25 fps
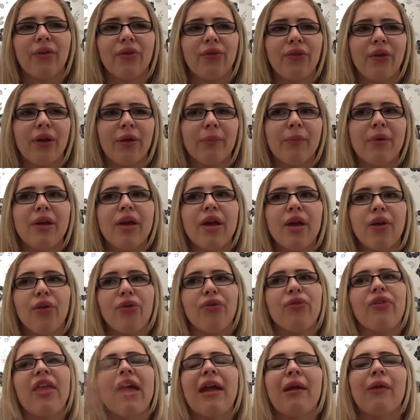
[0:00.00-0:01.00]
So, but you can
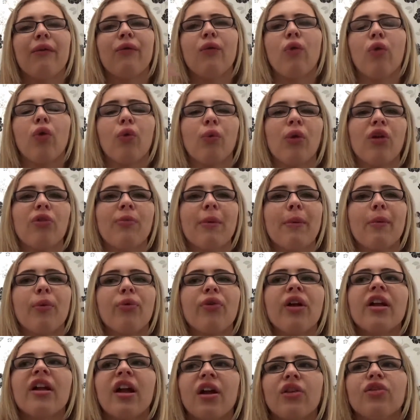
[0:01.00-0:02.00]
stay with all the rich people.
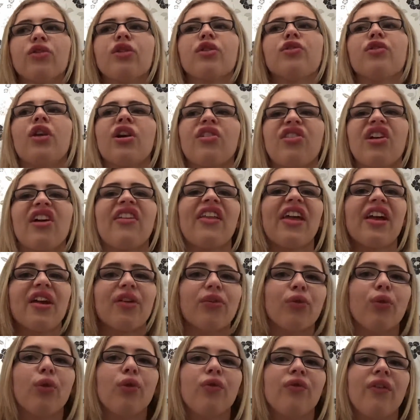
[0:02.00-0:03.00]
It's like going to Titanic
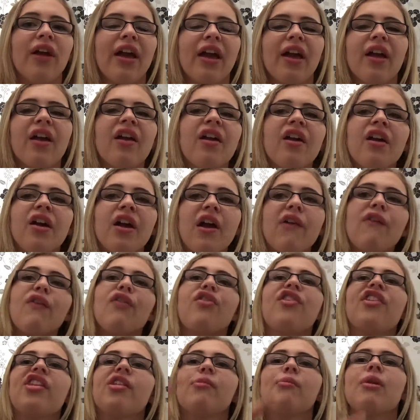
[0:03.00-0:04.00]
sort of thing. If you've
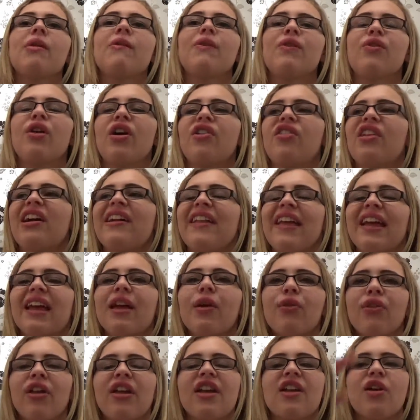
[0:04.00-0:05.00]
seen the movie Titanic,
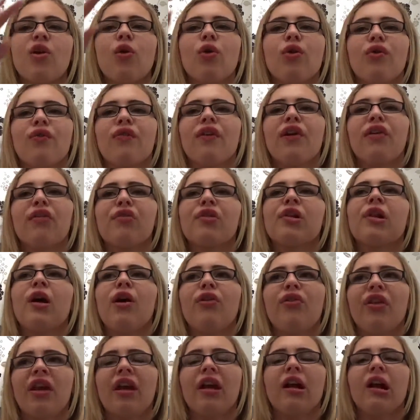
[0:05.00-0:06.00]
it's like you got the first
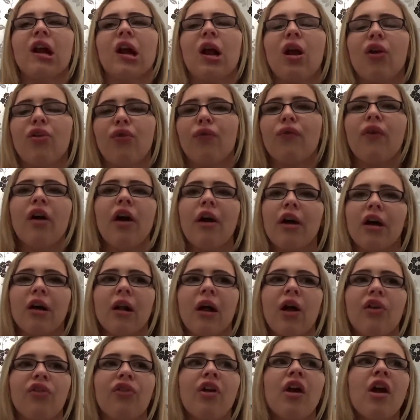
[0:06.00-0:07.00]
class, second class, third
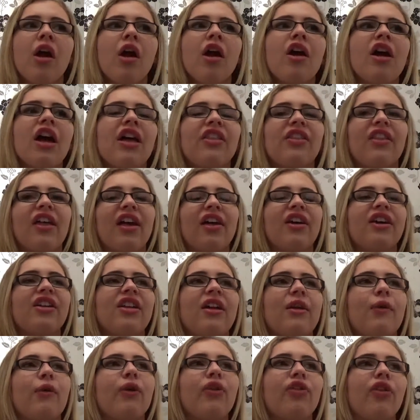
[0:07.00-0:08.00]
class, and that,
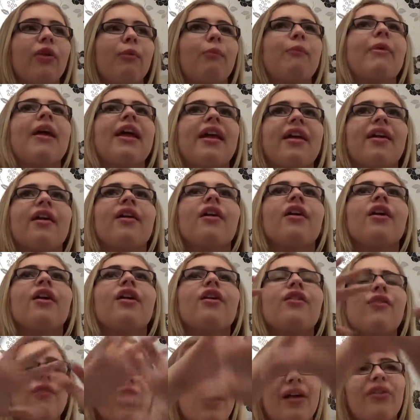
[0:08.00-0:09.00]
you know, it's a big
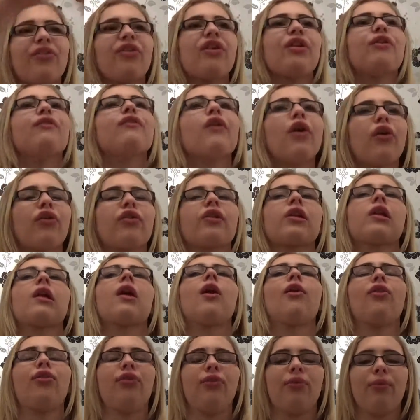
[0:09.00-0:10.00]
fancy first
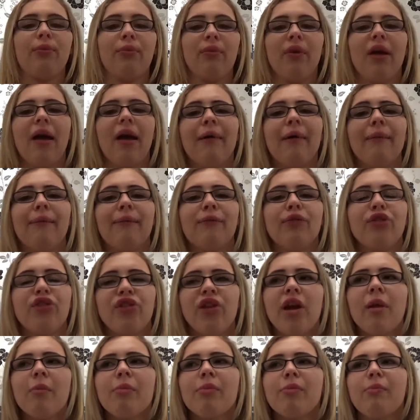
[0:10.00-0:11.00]
class
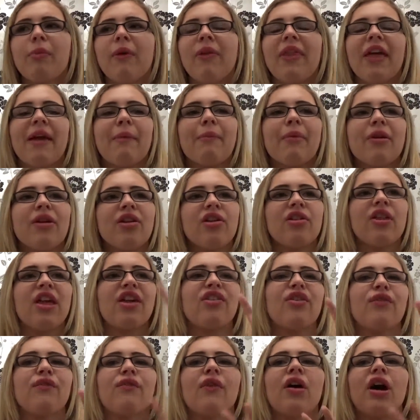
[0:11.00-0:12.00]
ship, but they
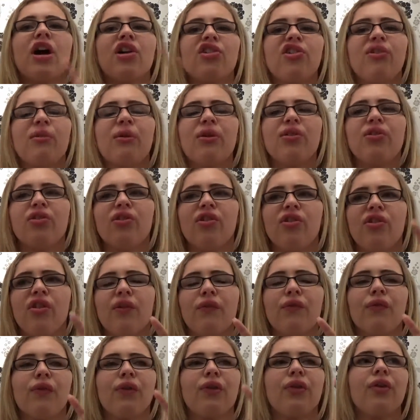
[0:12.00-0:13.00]
divide you into
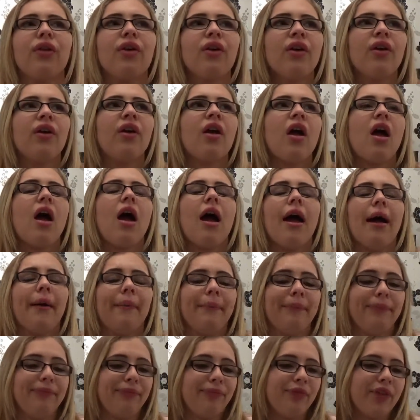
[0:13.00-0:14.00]
different
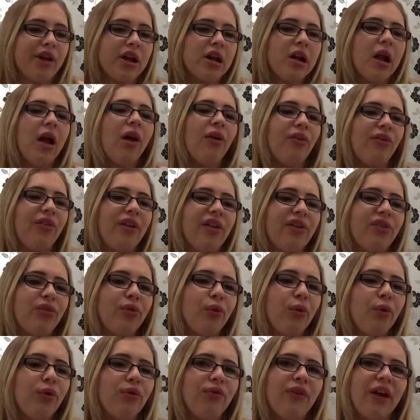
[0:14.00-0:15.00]
classes
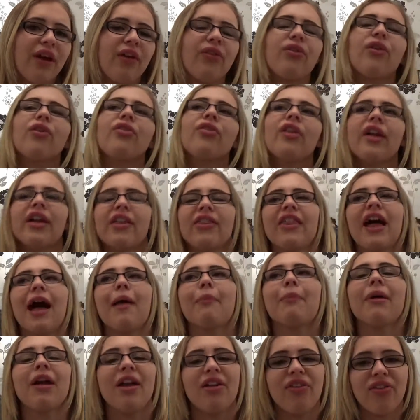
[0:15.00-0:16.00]
sort of thing. So it's like
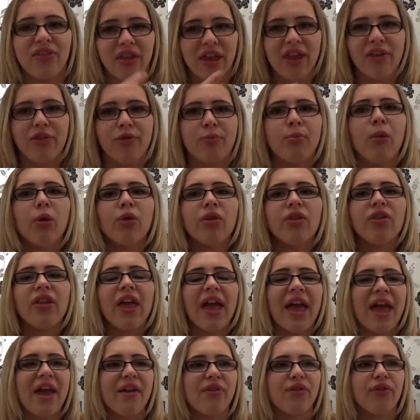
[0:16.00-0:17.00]
that, but it's modern
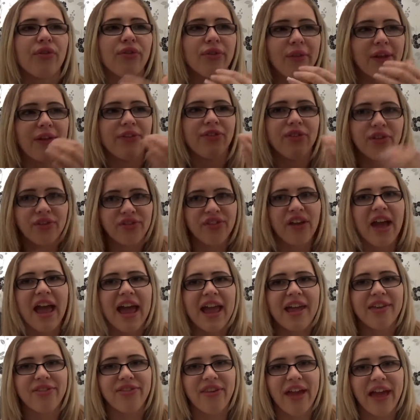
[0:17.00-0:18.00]
age. It's like
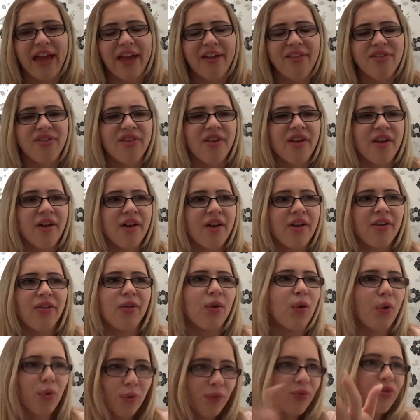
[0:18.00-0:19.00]
today date,
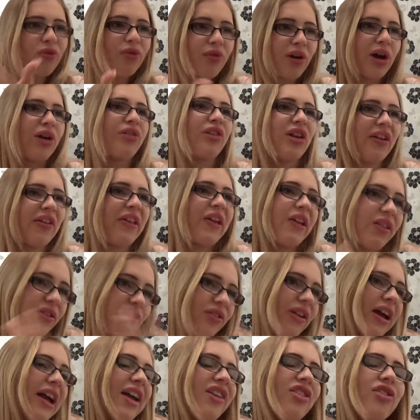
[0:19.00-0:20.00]
not Titanic
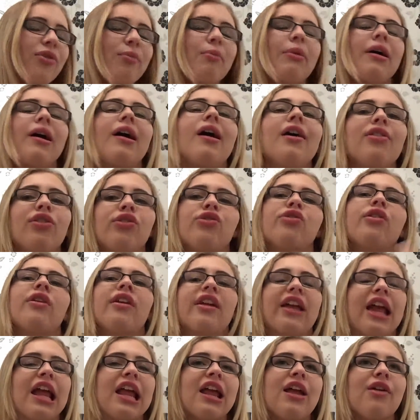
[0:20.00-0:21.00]
date. But I'm just
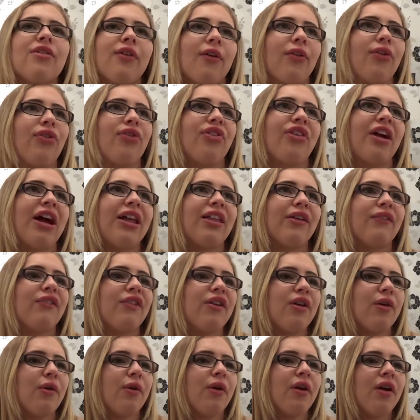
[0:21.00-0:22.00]
trying to get you to understand,
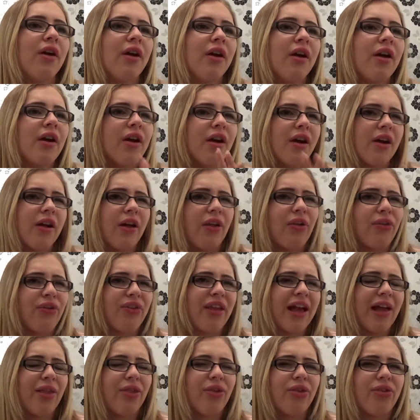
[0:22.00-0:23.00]
if you can
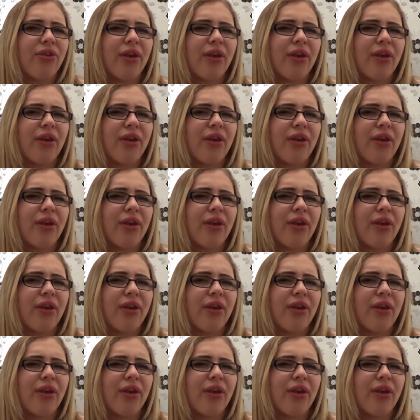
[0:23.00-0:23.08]
understand.